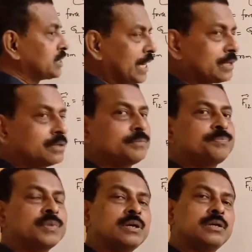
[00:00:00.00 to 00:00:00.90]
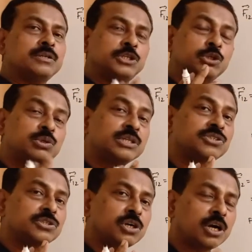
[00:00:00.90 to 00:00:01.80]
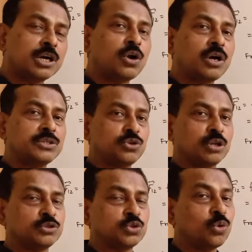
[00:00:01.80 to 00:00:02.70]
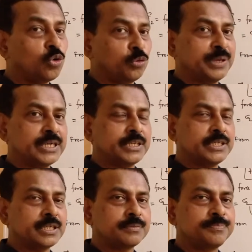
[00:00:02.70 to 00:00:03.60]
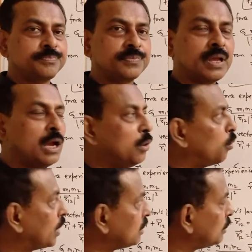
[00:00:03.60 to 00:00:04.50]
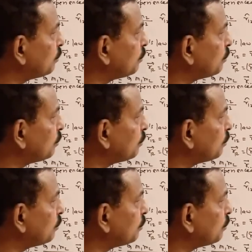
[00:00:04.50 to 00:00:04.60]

that Newton's third law is also obeyed here. Whatever